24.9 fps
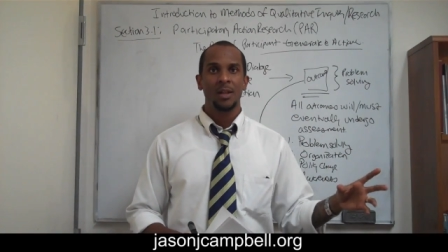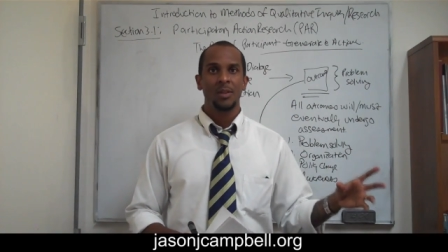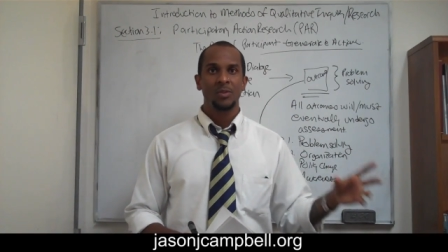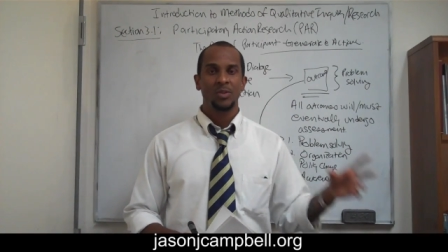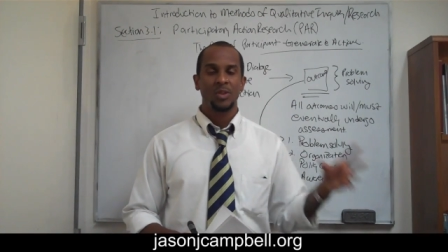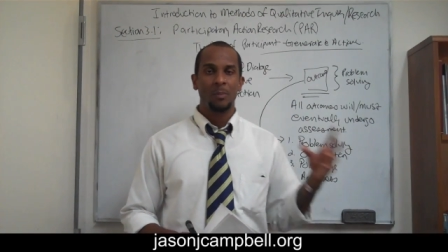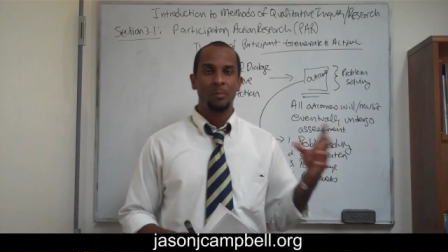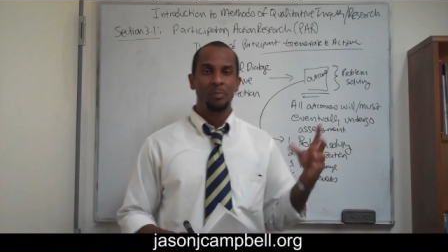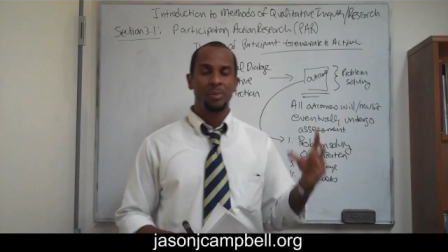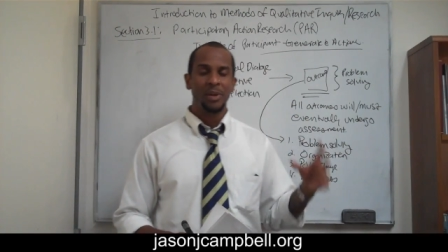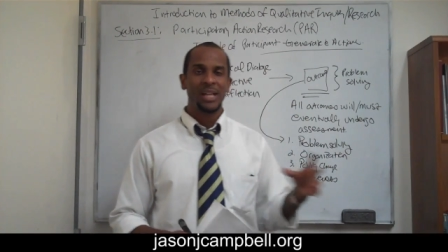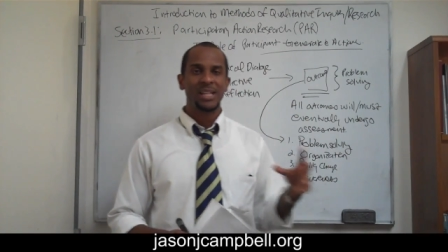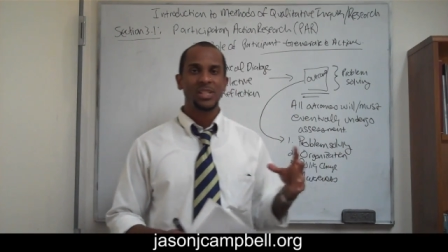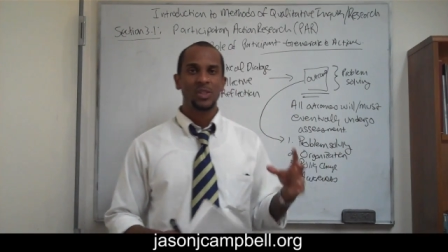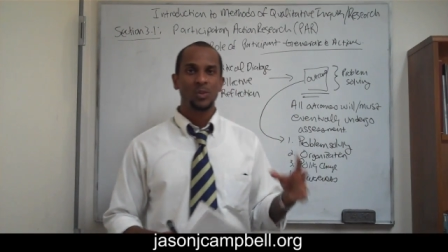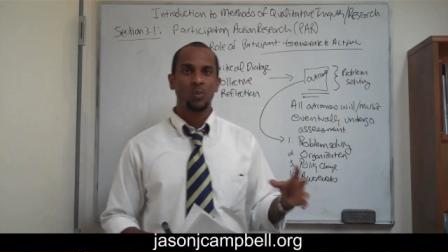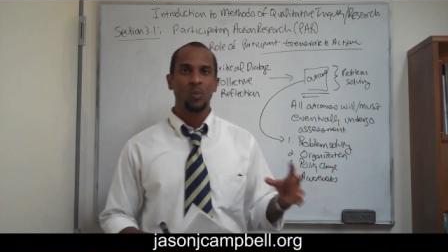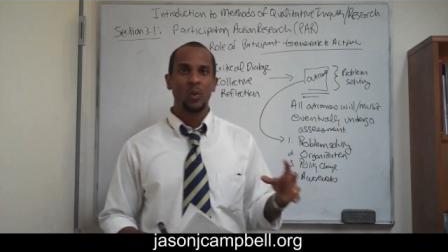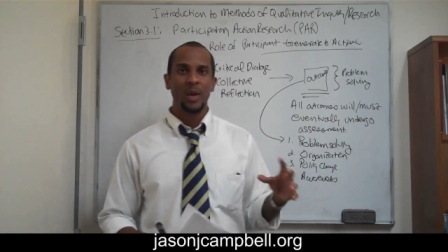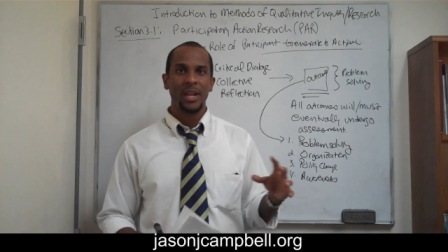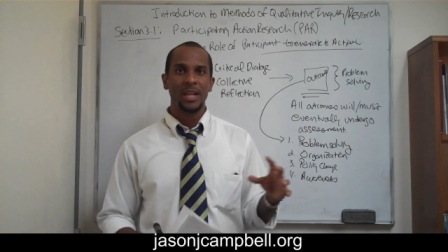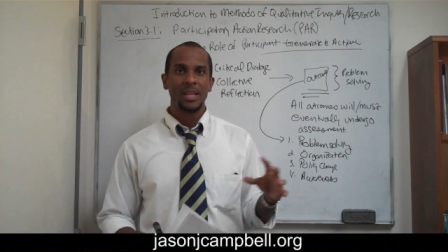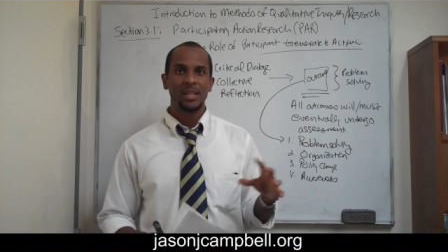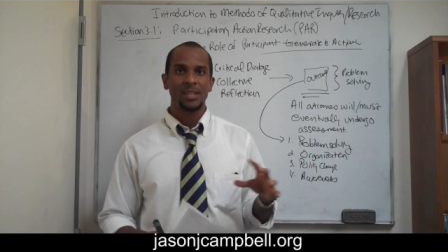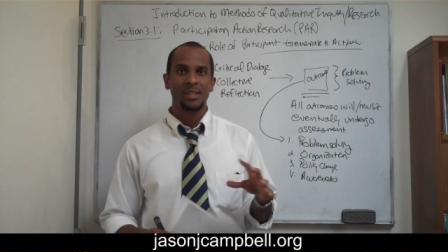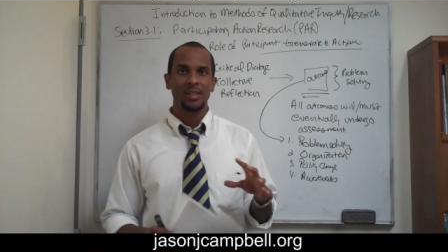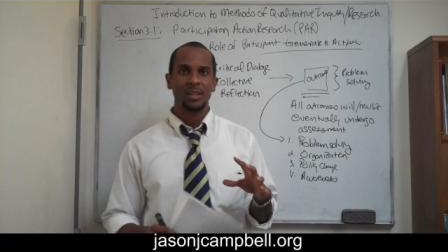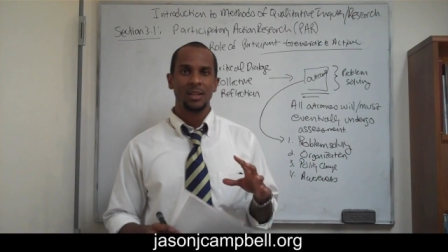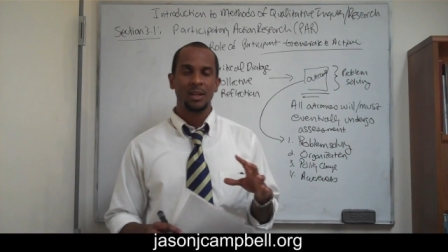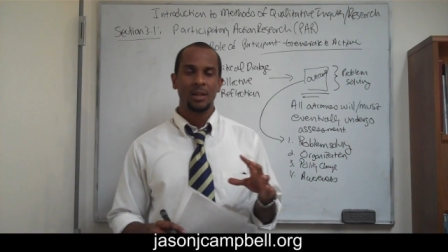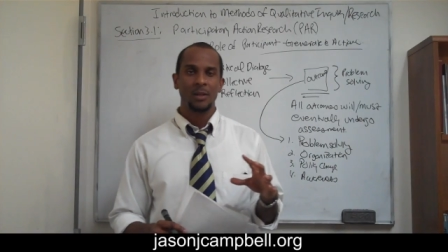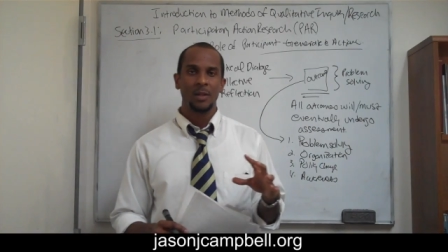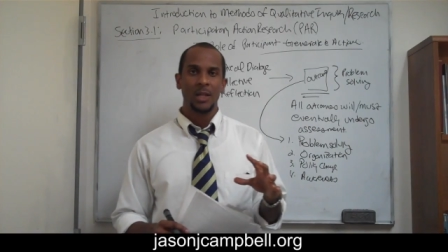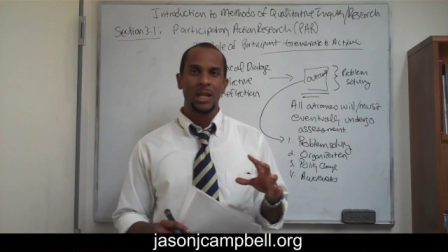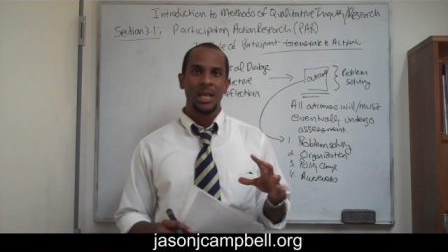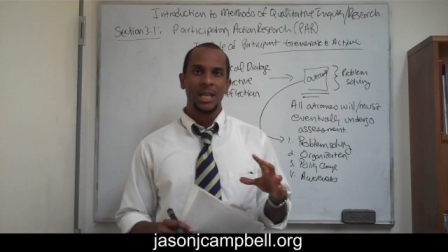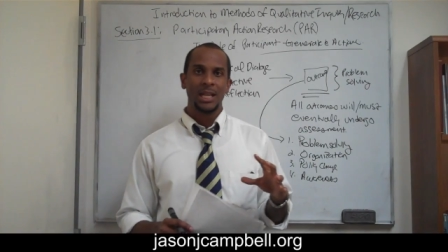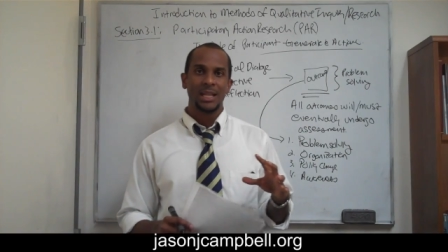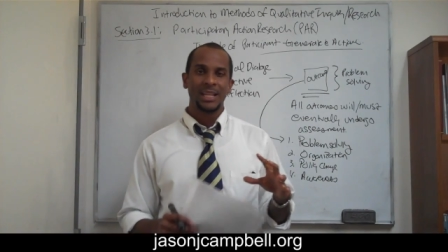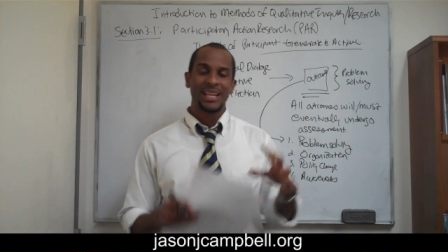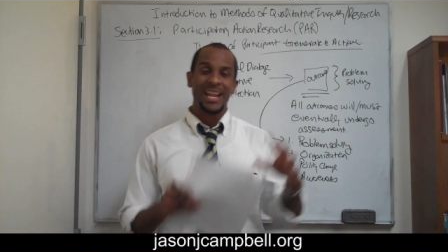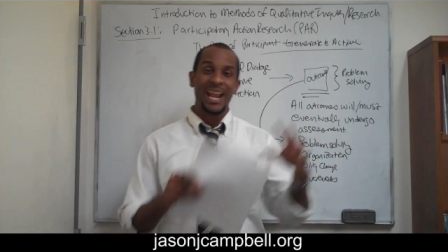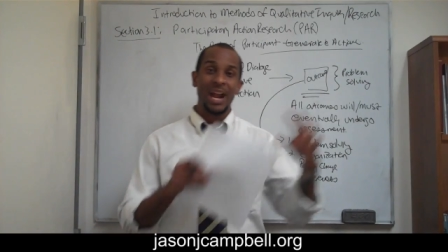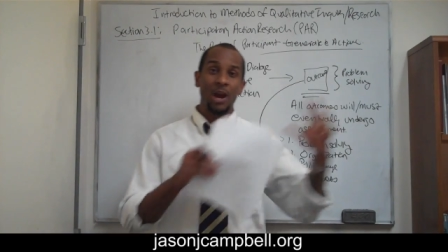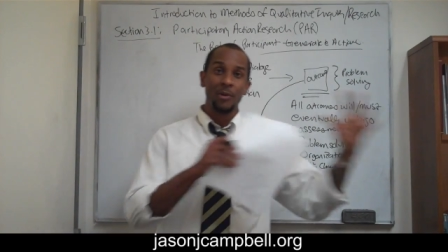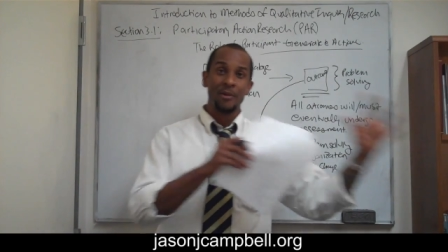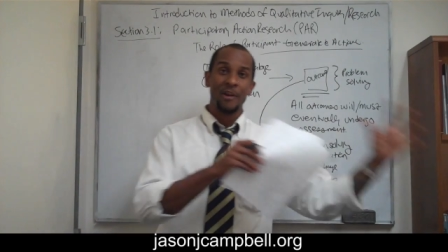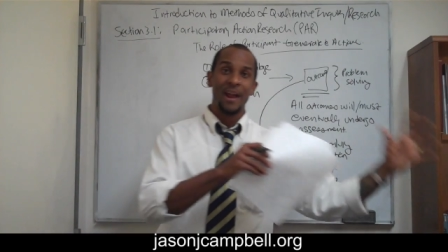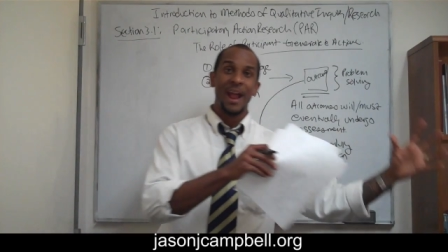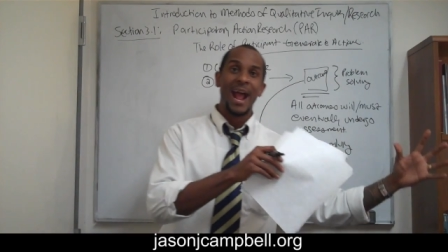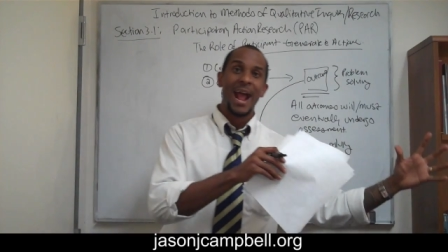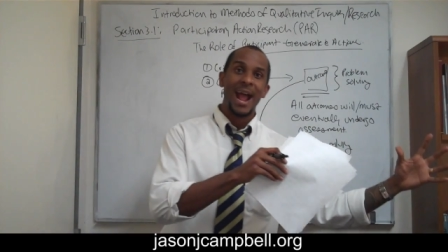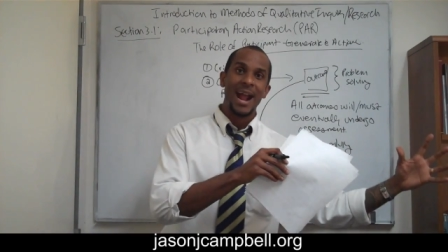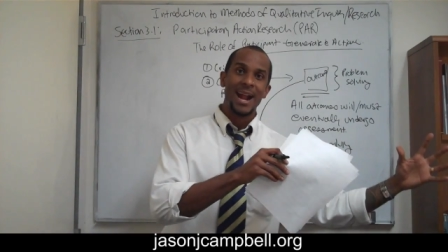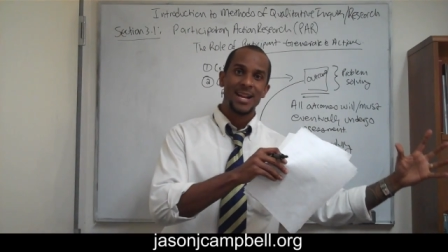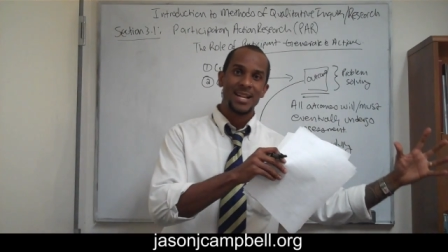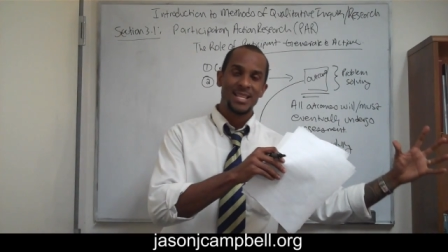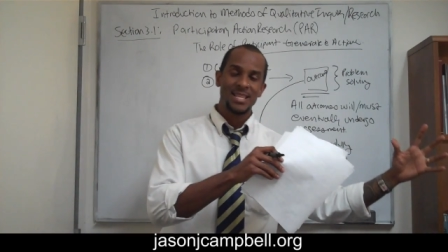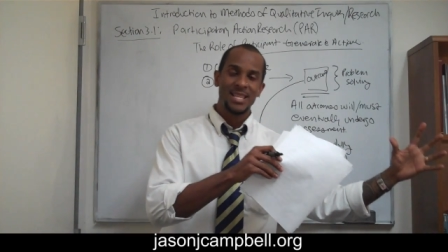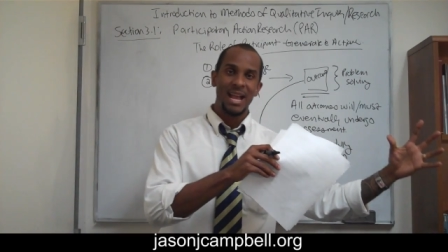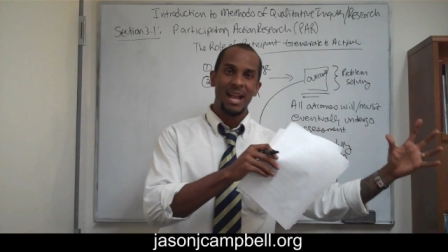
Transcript: the best way to counteract